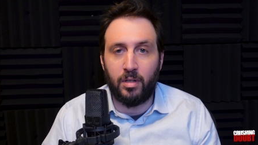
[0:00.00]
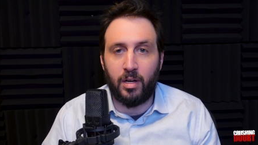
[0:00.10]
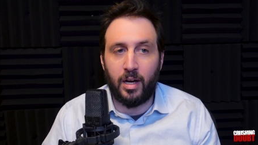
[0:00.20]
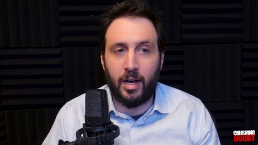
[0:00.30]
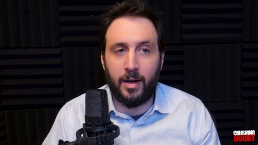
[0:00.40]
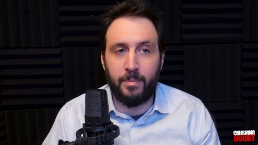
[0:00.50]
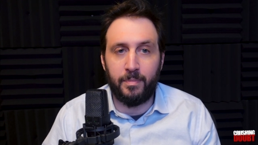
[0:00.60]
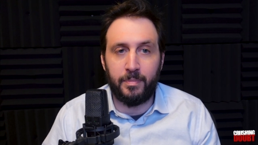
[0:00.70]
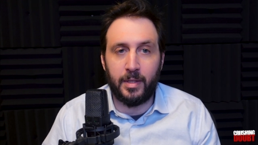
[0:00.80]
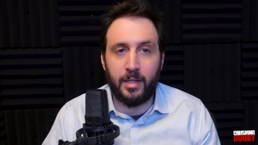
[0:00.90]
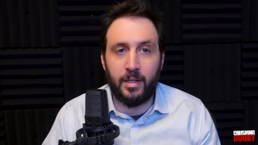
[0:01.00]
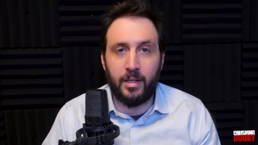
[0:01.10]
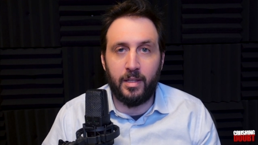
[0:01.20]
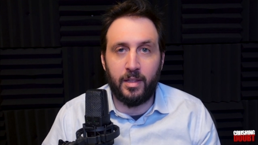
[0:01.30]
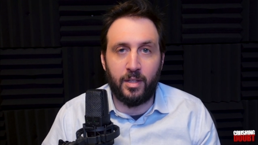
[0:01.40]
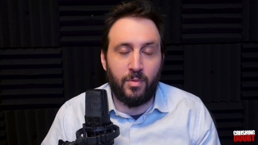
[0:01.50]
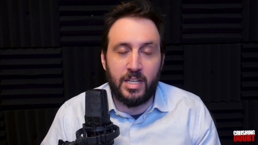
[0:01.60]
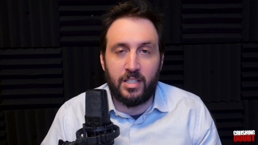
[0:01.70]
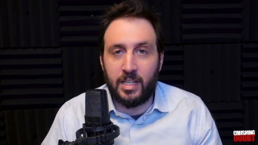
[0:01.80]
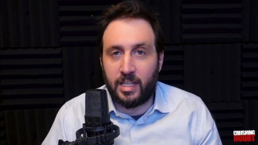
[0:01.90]
Um, the
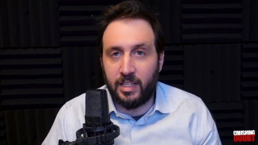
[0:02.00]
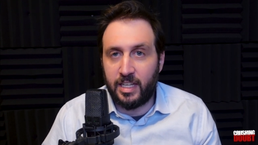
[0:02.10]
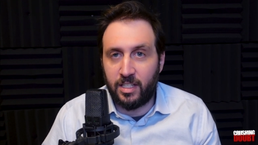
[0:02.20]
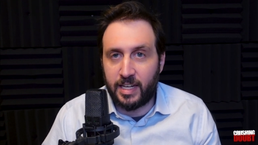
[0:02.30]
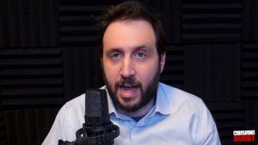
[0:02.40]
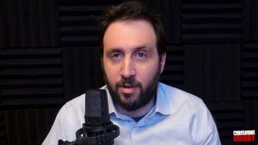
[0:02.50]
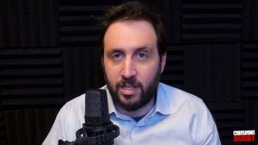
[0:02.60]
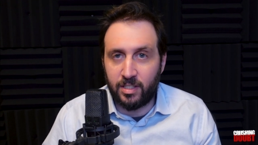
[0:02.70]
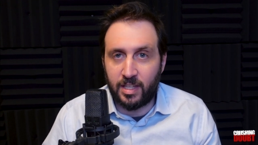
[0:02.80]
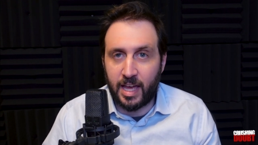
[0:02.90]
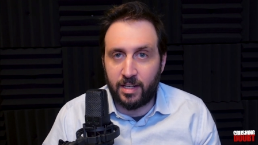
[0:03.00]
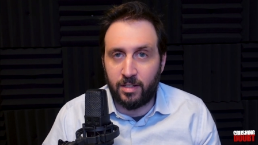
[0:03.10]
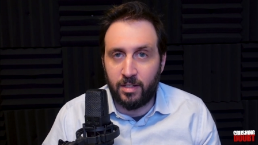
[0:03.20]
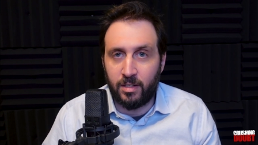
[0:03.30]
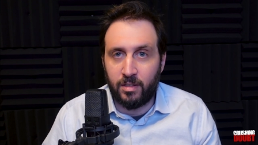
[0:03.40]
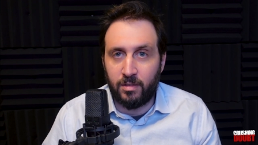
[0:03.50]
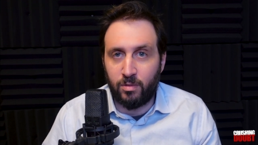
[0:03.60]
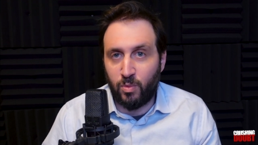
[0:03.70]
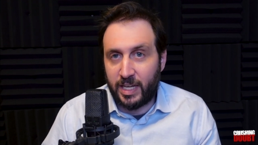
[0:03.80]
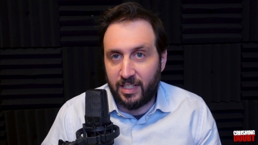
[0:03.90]
reason it can lead to doubt is that
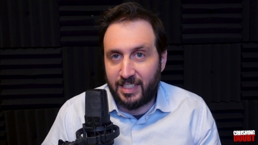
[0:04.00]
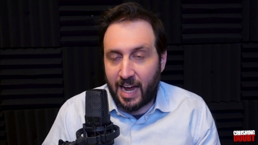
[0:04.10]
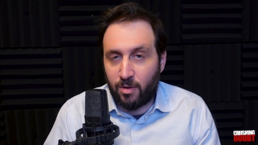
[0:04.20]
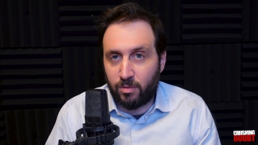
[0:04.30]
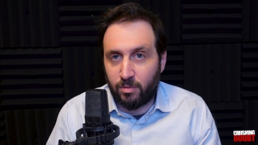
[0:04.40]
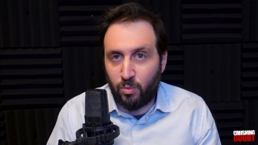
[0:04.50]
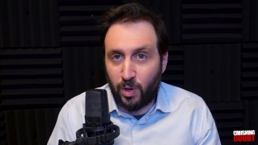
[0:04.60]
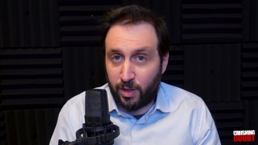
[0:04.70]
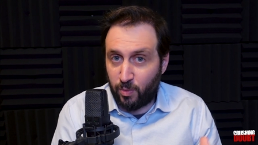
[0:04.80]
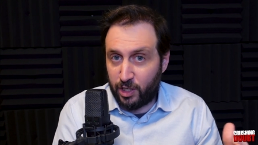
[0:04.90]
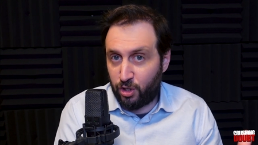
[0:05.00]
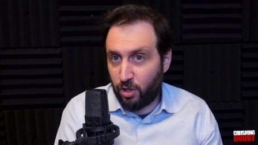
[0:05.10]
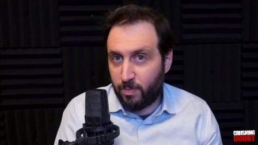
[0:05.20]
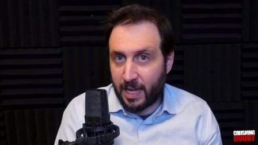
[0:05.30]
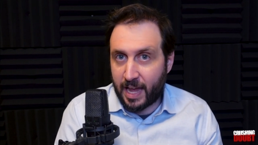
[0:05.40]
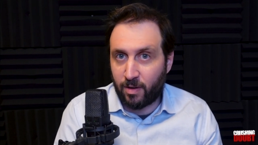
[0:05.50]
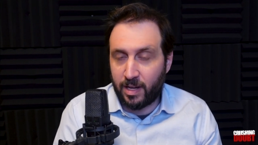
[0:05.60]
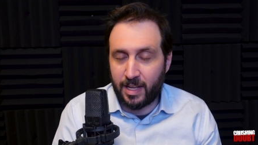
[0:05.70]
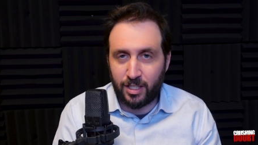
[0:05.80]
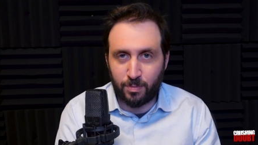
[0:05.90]
we can doubt whether we should be
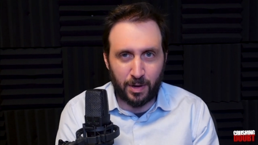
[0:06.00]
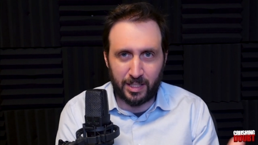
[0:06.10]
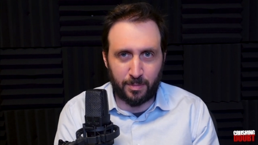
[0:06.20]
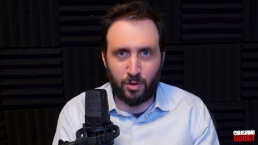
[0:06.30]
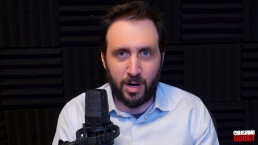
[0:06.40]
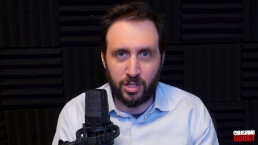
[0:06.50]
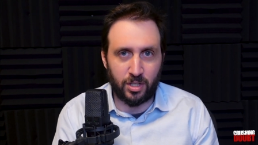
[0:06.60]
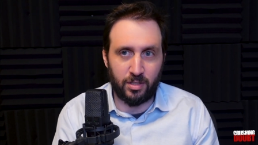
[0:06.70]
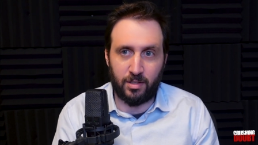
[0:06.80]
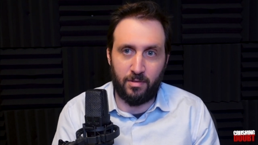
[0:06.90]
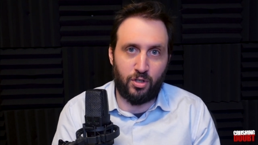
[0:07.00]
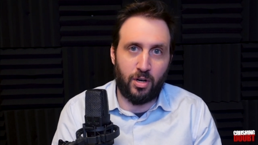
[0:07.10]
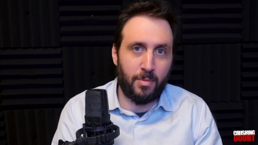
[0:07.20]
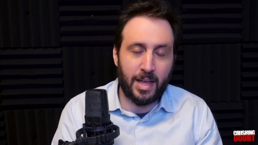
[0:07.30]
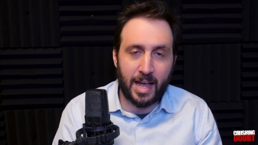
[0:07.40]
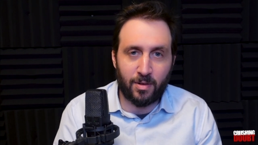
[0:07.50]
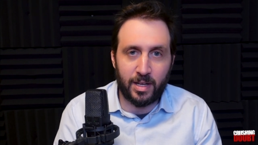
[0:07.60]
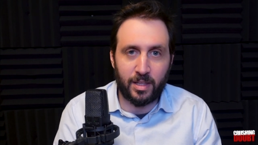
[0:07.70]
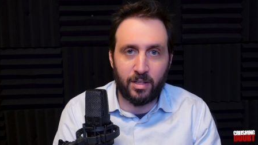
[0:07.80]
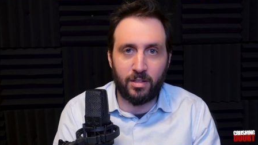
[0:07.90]
angry. It just brings up questions. Uh, should I be
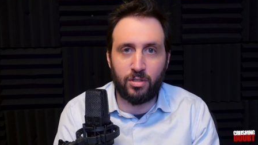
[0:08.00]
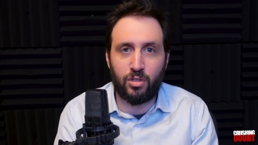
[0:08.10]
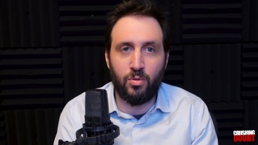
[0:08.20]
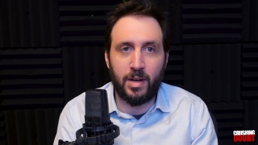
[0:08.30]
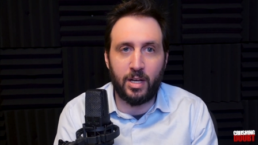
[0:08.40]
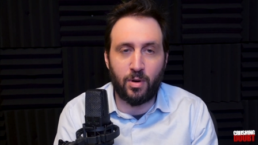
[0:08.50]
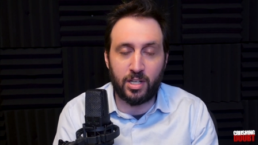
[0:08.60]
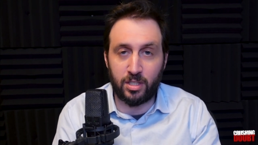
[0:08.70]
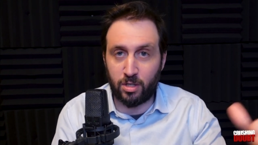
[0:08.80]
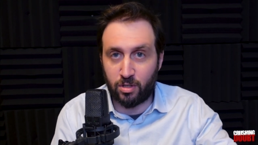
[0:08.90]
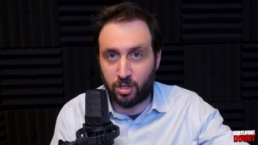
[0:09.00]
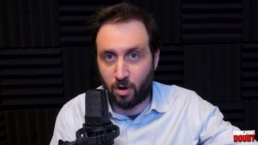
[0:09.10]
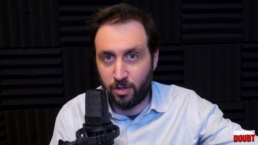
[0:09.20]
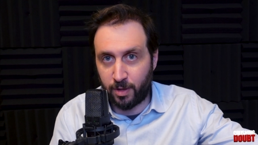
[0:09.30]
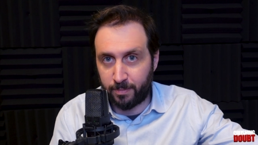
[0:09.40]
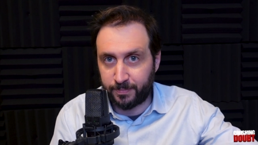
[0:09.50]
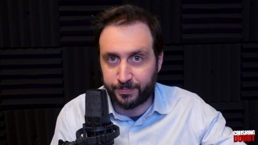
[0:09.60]
angry? There's too many questions. You just heard them.